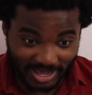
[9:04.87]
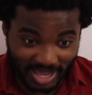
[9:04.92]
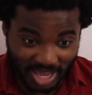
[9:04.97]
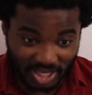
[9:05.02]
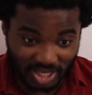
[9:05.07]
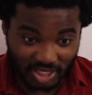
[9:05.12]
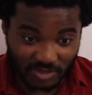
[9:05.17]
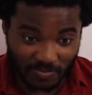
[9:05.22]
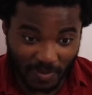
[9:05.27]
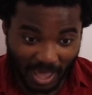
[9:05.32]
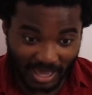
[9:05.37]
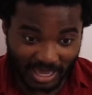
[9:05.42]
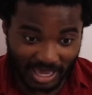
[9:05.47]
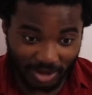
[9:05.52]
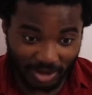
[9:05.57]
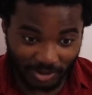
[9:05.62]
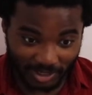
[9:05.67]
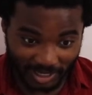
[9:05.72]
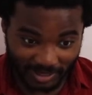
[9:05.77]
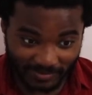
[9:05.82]
You just
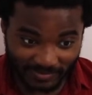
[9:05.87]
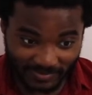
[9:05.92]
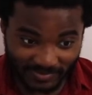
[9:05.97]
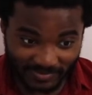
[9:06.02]
backheeled it.